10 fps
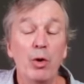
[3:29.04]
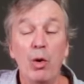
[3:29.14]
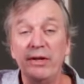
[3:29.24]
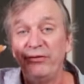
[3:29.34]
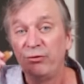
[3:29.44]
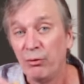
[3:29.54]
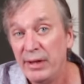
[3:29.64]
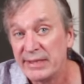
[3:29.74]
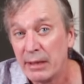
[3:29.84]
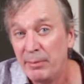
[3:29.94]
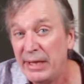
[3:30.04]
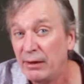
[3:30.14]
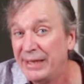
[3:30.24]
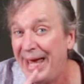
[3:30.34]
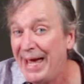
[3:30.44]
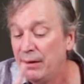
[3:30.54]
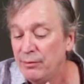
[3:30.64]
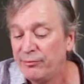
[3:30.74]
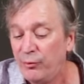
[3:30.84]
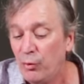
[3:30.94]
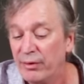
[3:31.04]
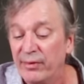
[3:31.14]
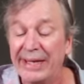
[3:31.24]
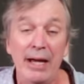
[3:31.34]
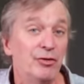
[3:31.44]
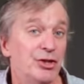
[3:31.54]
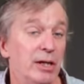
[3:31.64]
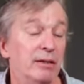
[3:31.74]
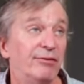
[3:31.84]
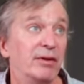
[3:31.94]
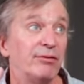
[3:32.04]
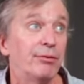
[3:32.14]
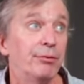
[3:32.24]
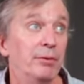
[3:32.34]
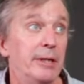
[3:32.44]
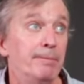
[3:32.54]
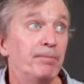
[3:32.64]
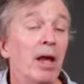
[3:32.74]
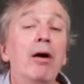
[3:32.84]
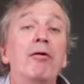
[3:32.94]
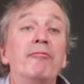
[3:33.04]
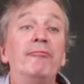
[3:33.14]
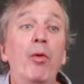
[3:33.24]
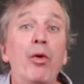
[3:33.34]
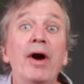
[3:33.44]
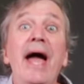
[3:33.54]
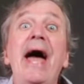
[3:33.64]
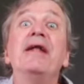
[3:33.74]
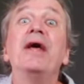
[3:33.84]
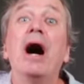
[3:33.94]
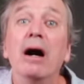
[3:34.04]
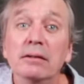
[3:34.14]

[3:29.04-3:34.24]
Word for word: Notice, sorry, it's coming in on the and of 4. If I count you in, it's this 3, 4 and up.